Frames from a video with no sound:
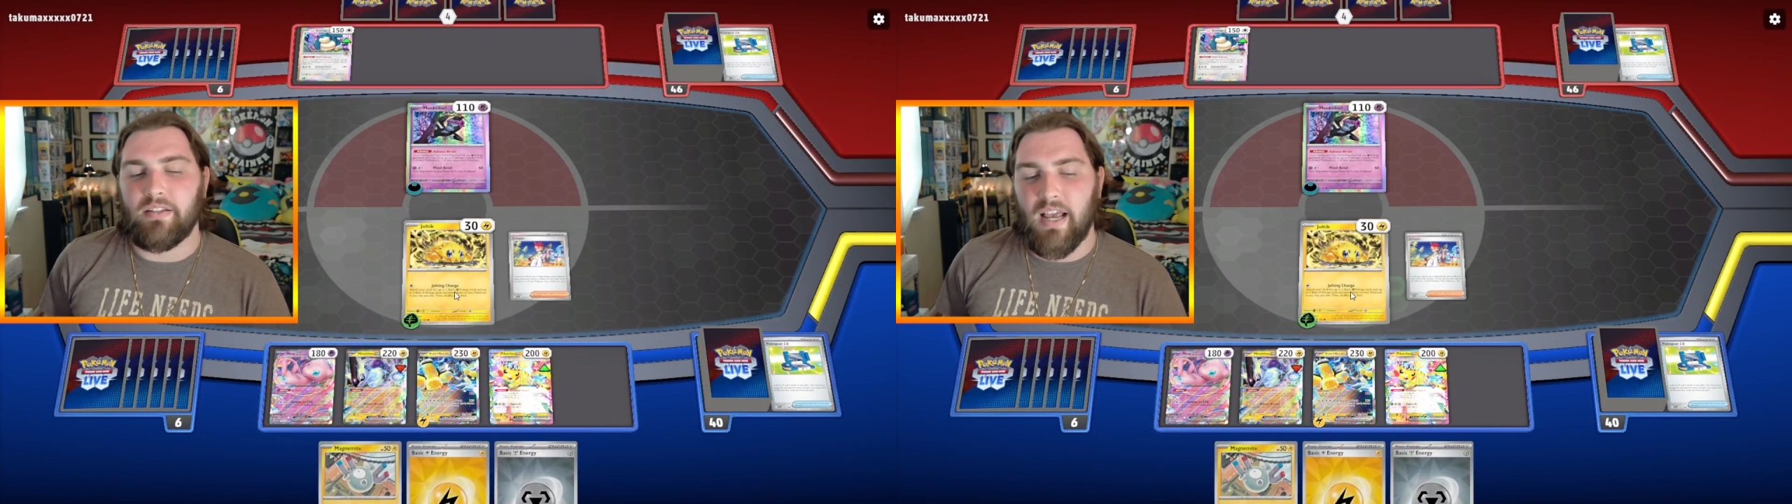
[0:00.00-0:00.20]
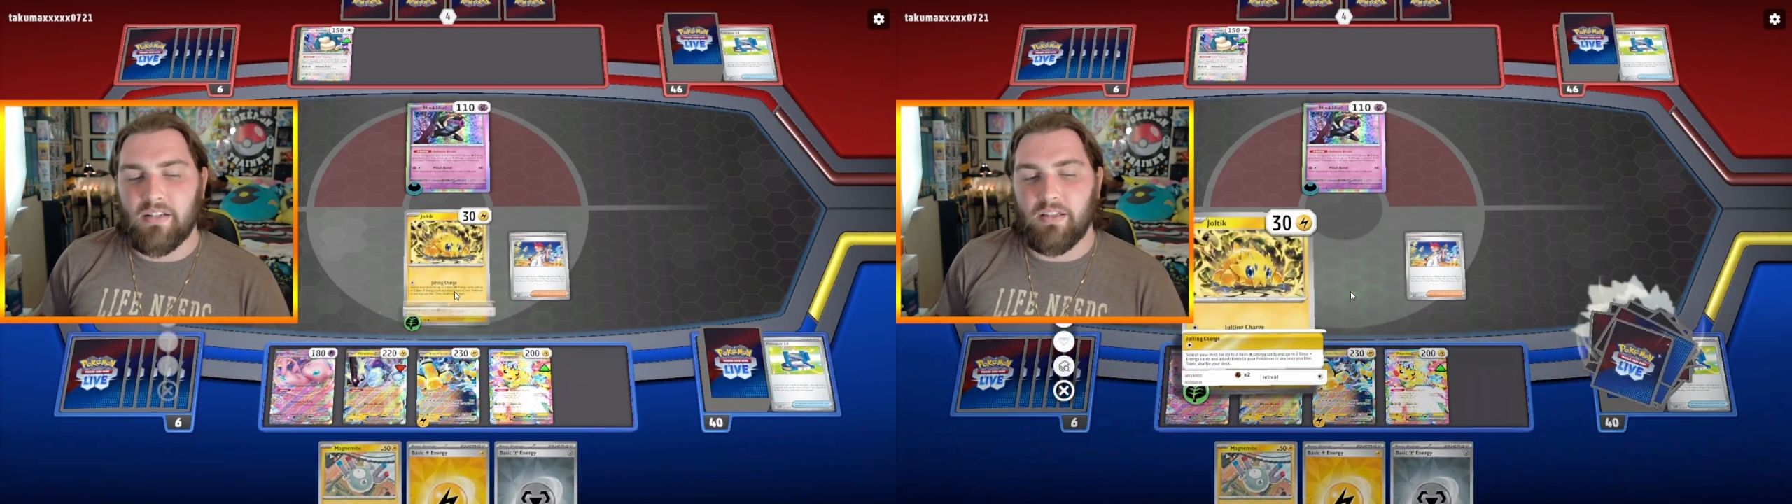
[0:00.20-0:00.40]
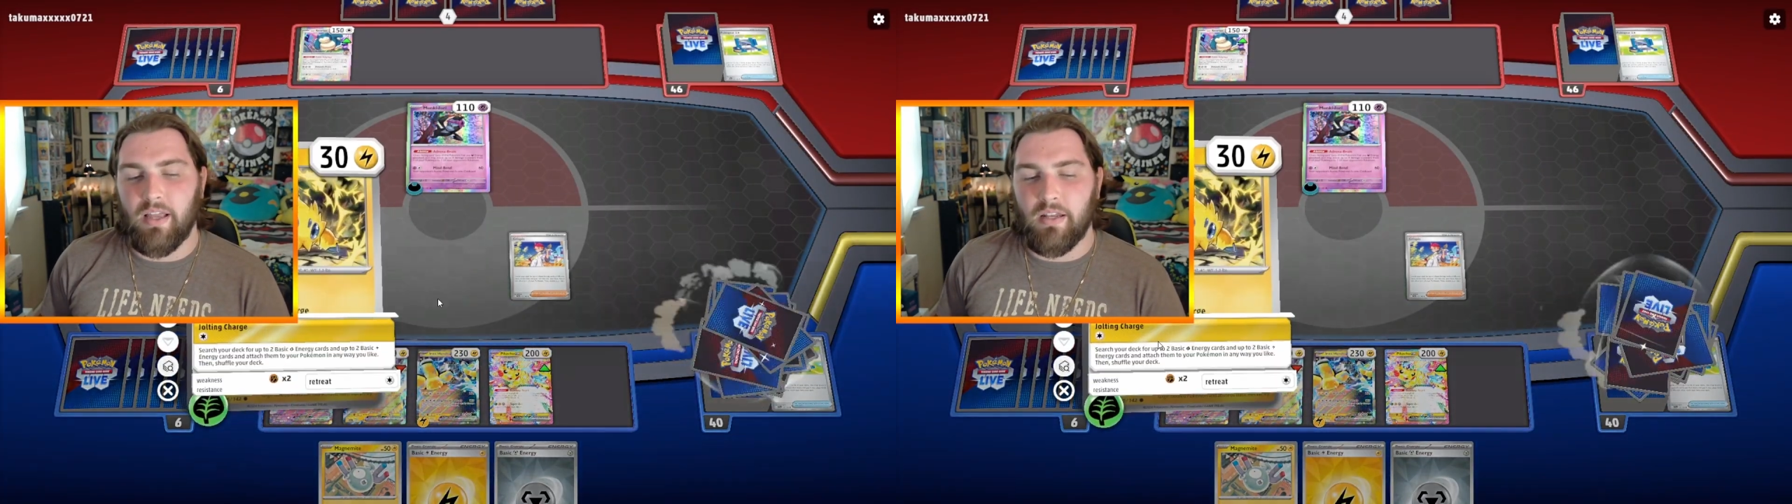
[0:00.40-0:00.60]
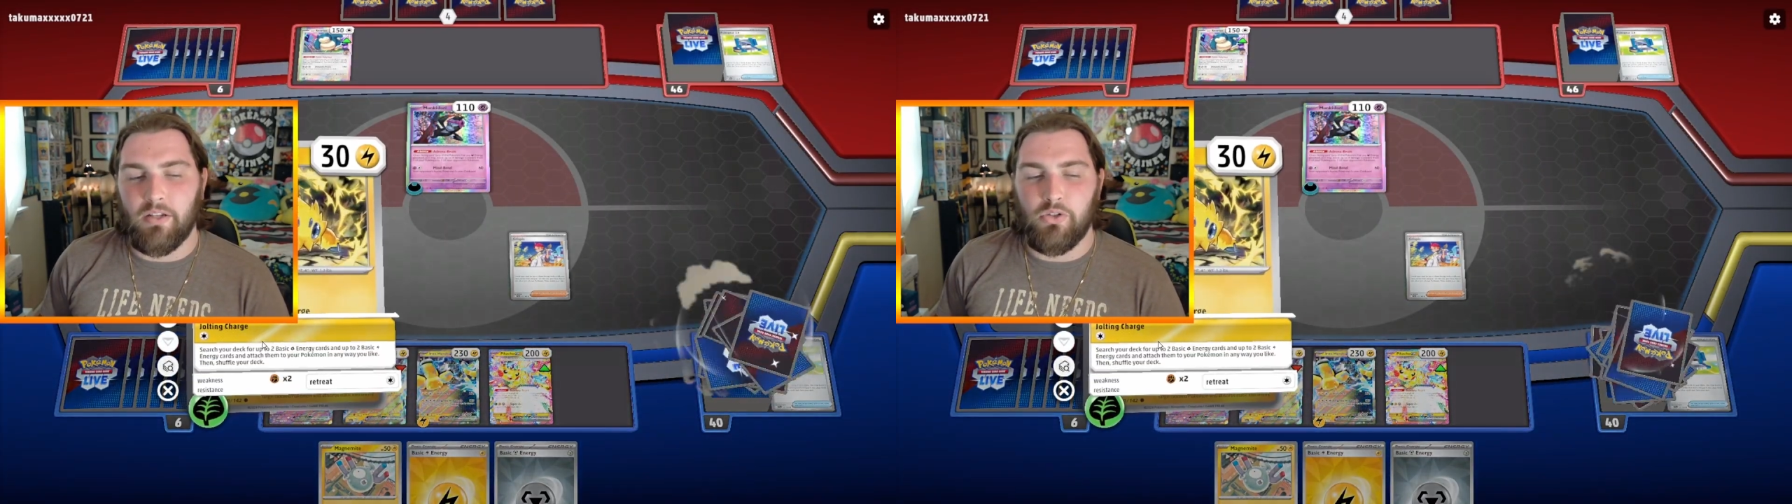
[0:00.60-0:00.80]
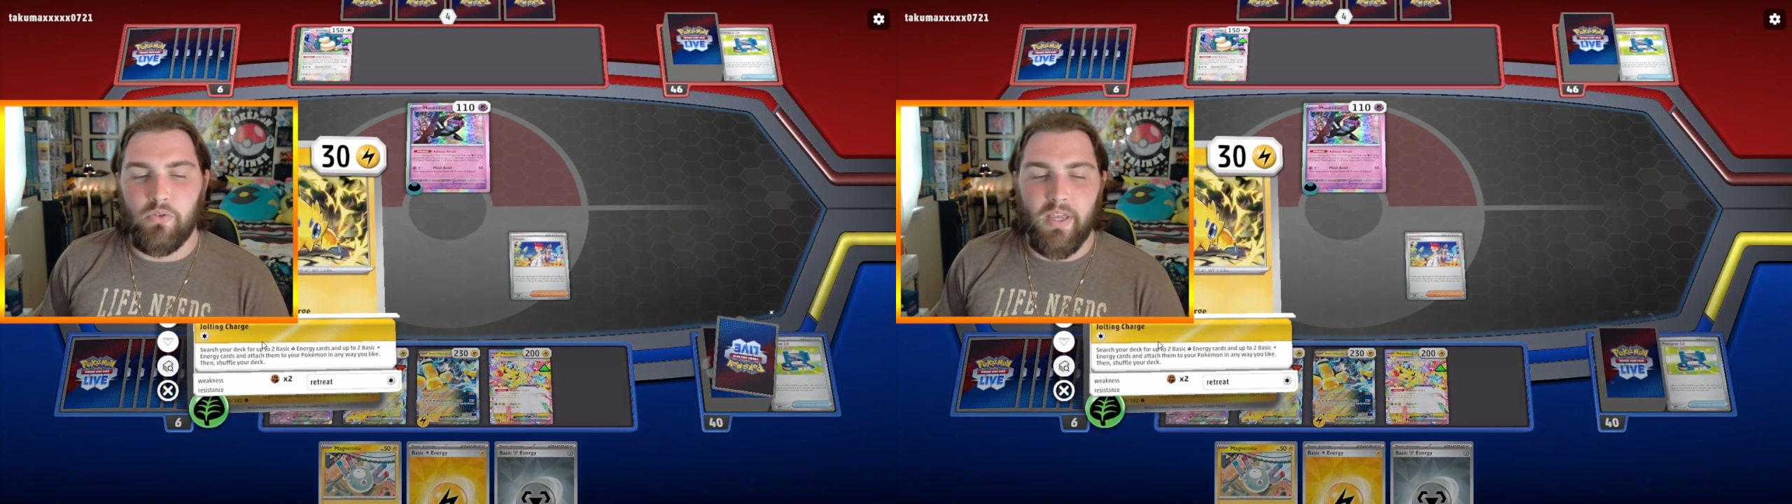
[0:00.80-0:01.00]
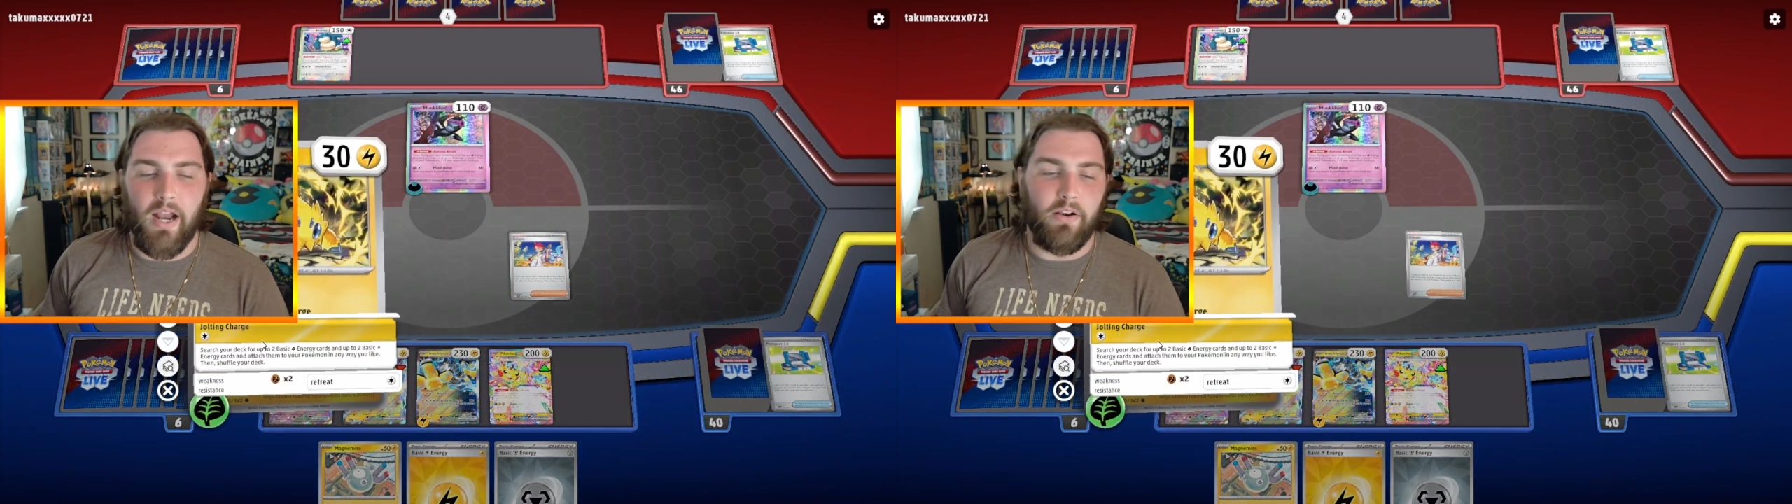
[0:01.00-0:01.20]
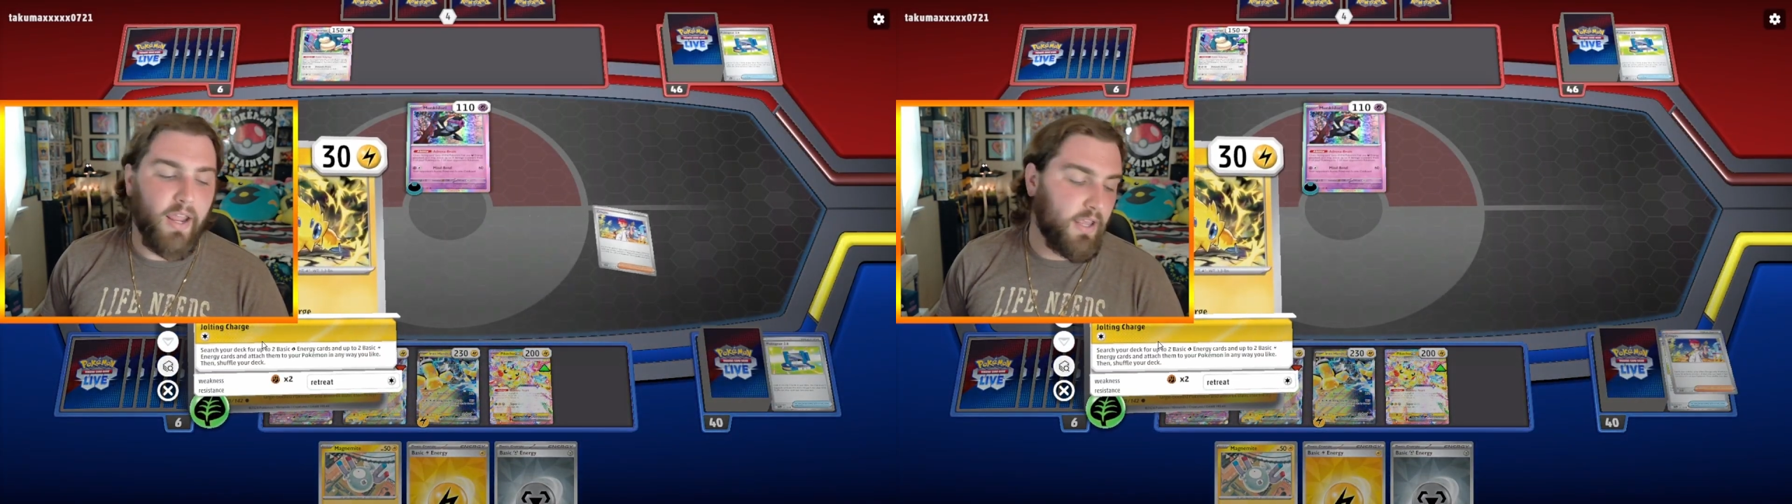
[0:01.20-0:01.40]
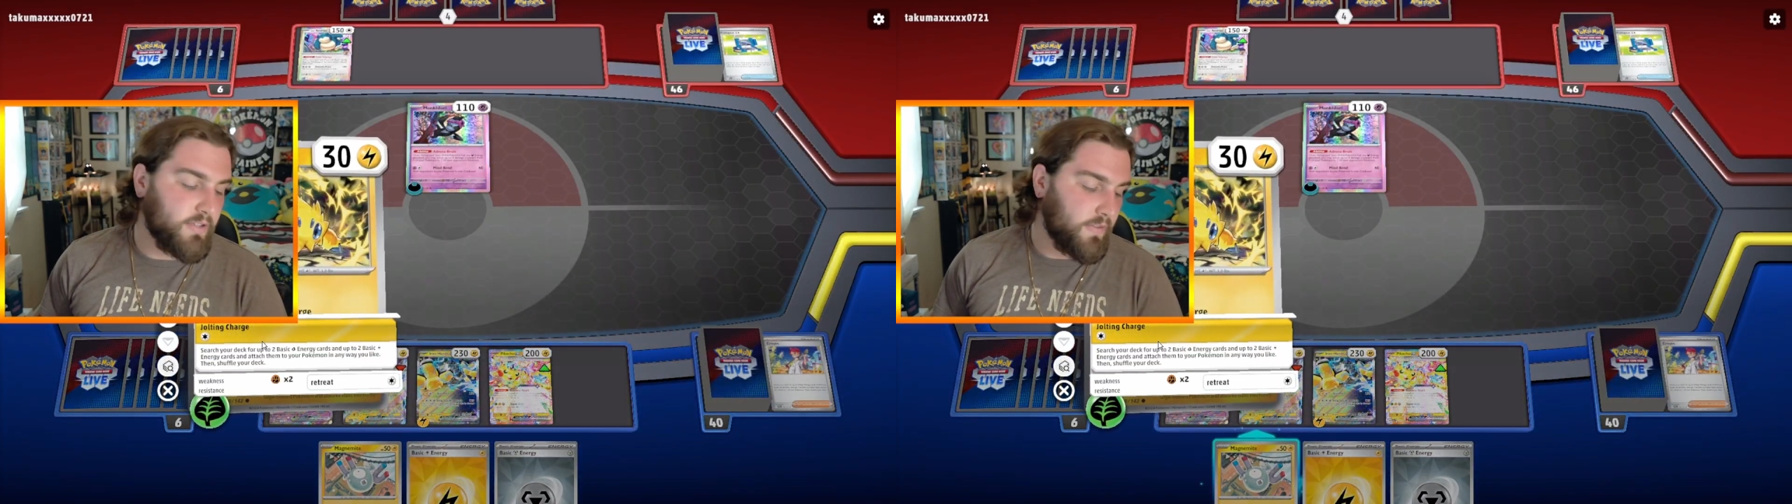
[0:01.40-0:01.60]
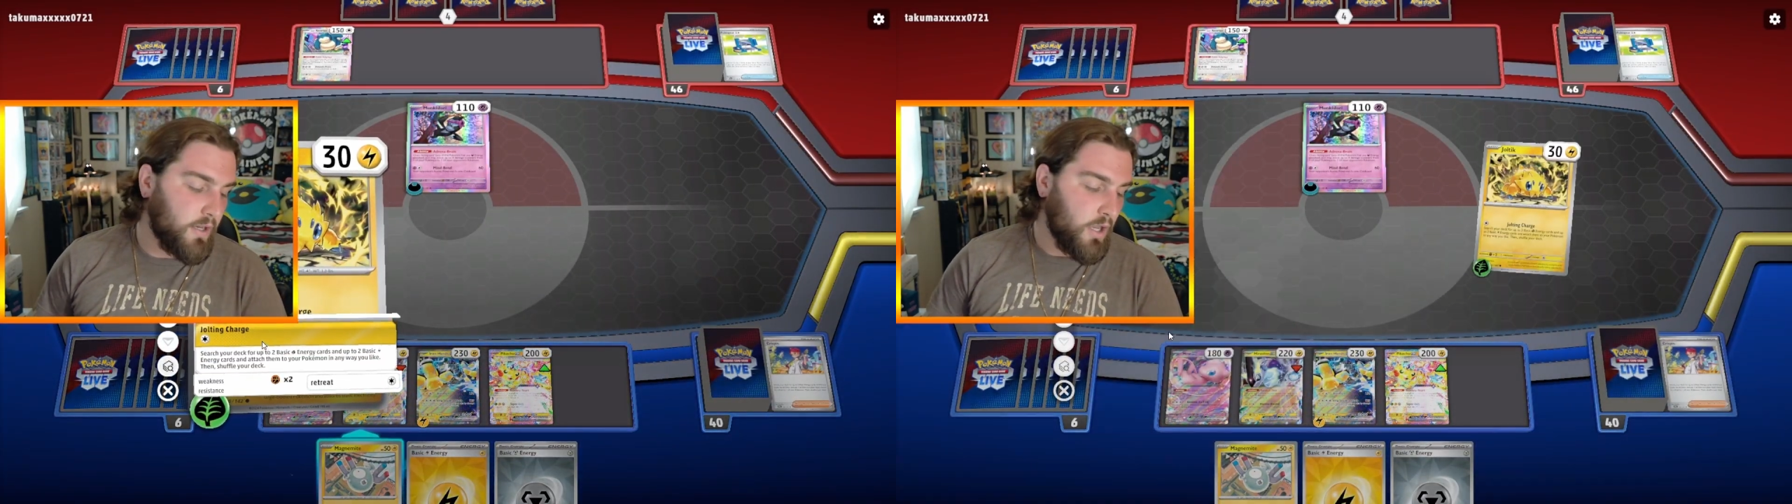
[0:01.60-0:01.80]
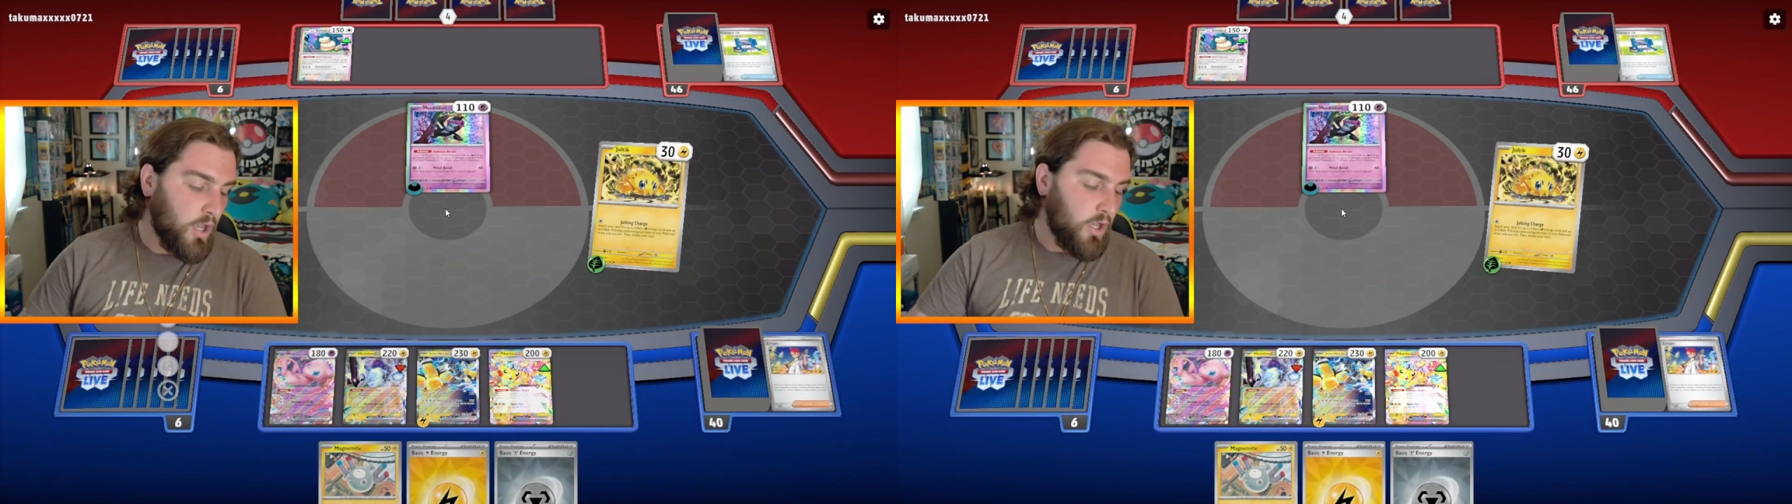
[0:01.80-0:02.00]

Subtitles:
attach the Lightning to the Iron Hands and then